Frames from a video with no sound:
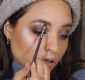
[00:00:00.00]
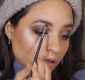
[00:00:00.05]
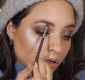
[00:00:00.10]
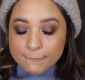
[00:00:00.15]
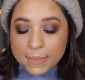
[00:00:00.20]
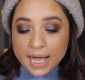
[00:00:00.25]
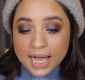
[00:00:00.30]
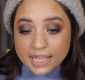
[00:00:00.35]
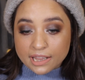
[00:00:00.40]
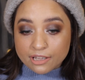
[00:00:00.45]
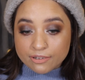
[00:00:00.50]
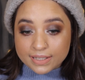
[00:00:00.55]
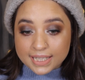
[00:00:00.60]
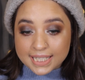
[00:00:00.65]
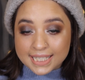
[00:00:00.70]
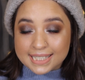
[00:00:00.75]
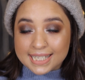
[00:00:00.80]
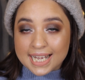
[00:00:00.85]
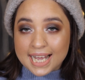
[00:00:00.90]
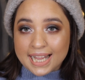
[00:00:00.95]
By the way,
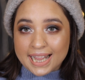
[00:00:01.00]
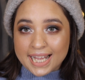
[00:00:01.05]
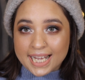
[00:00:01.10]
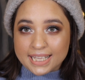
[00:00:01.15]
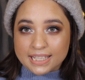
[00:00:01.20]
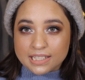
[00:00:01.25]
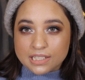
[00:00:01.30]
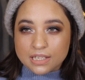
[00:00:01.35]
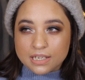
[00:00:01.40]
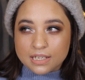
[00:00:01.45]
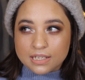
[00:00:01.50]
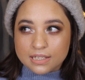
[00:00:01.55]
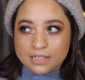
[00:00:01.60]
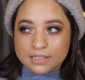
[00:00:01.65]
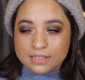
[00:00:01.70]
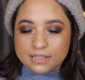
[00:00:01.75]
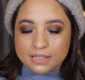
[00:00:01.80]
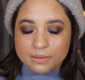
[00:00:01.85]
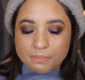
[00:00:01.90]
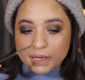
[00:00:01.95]
this highlighter
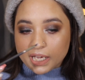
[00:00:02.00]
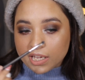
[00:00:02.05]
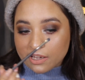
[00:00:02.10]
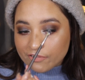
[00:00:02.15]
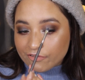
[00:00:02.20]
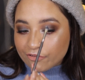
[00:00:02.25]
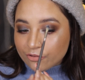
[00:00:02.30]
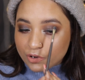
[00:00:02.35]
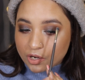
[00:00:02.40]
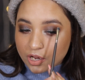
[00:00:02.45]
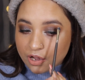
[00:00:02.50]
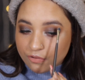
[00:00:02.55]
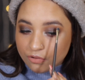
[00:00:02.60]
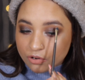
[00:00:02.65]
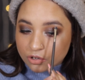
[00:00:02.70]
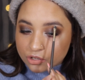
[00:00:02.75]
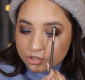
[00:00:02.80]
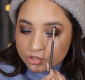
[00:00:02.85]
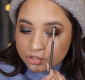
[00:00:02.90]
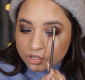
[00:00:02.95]
is the Makeup
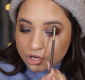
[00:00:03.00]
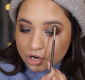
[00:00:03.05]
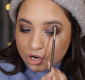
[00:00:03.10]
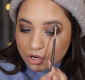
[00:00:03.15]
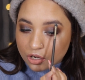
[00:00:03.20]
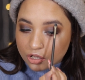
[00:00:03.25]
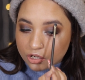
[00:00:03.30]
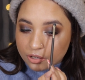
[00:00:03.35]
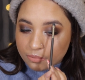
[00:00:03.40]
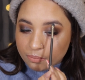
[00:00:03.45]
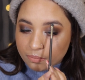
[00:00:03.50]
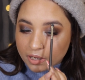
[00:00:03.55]
Forever's Charlotte